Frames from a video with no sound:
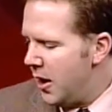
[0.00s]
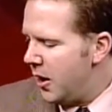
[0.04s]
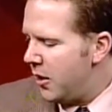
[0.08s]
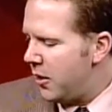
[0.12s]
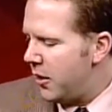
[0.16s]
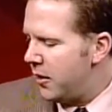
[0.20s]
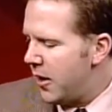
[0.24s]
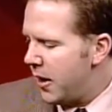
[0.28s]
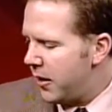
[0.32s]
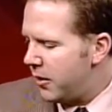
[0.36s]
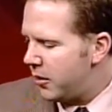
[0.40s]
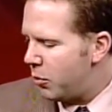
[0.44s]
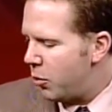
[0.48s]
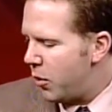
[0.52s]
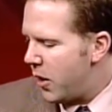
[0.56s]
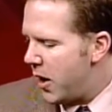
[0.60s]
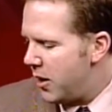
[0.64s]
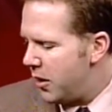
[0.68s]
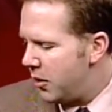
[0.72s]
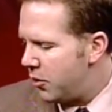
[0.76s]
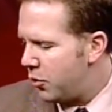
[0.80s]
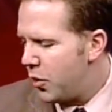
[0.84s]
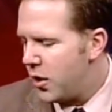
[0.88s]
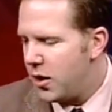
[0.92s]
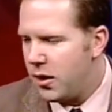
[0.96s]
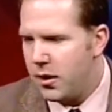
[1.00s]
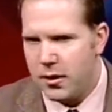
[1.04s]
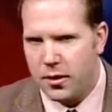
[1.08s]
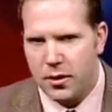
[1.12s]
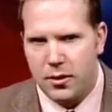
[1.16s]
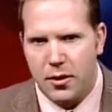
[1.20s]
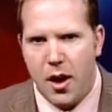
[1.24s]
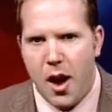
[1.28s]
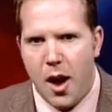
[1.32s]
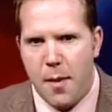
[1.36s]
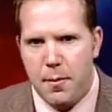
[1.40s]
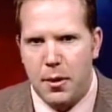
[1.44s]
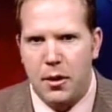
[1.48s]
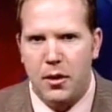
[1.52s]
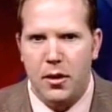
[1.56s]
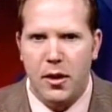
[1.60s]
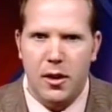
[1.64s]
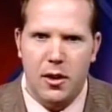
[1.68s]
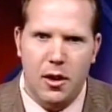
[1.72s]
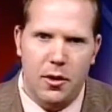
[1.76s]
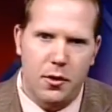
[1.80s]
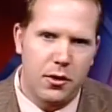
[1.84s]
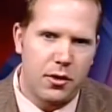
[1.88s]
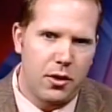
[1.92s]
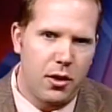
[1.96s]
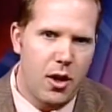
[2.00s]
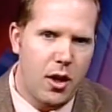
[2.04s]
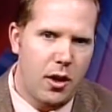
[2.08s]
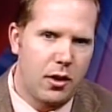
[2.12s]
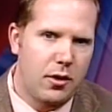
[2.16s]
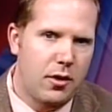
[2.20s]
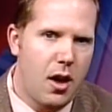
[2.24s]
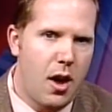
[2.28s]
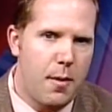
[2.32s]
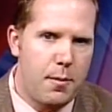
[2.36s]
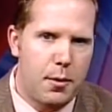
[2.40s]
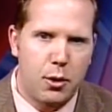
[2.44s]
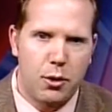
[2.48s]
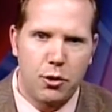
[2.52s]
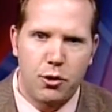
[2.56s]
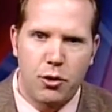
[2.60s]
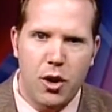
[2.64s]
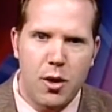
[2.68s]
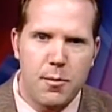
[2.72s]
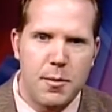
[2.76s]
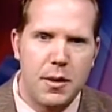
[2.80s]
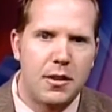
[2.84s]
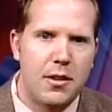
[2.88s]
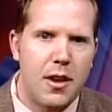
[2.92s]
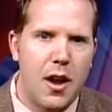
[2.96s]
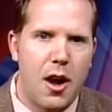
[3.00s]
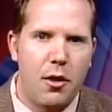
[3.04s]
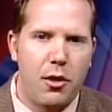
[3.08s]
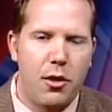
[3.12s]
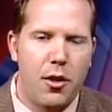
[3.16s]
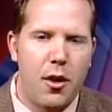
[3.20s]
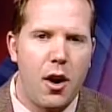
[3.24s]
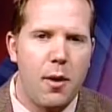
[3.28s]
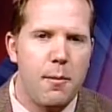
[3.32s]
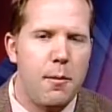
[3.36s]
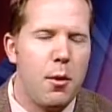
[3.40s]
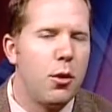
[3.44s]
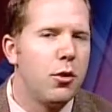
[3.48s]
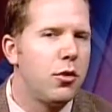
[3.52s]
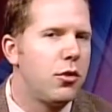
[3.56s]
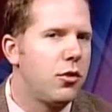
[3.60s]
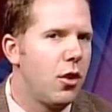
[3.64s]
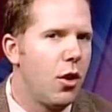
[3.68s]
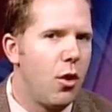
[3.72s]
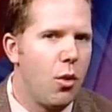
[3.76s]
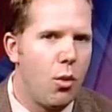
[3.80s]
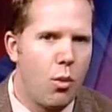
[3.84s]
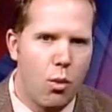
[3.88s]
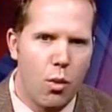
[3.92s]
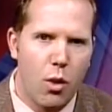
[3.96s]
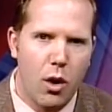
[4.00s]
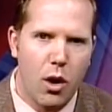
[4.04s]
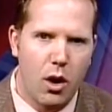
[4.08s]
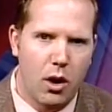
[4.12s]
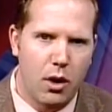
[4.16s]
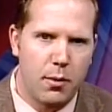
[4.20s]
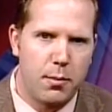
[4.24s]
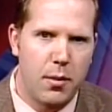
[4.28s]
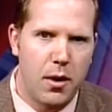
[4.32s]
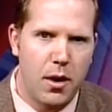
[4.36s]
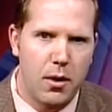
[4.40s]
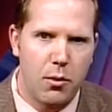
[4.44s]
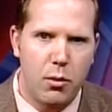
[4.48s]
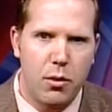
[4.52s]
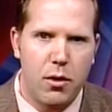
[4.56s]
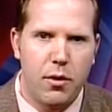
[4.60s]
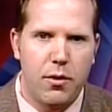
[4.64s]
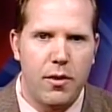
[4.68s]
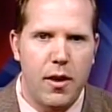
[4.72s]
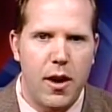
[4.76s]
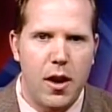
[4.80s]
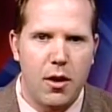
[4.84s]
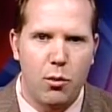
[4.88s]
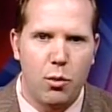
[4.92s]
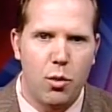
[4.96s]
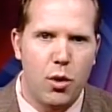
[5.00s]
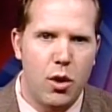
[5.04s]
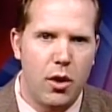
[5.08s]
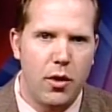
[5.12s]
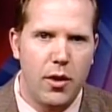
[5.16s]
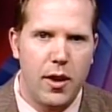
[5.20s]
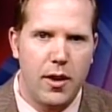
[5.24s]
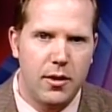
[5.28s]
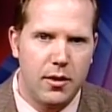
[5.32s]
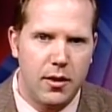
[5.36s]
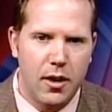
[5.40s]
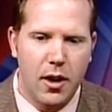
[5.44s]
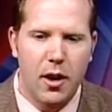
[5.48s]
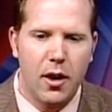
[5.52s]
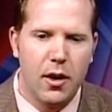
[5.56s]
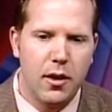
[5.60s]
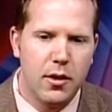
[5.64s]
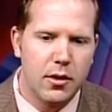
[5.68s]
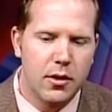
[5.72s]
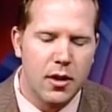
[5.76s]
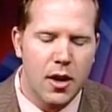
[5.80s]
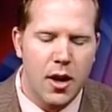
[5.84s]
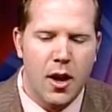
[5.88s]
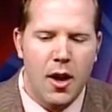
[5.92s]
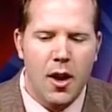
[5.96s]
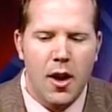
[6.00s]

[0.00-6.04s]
The next way to treat it is topically. Now, there's a lot of topical treatments out there. Most don't work, but we found one that does.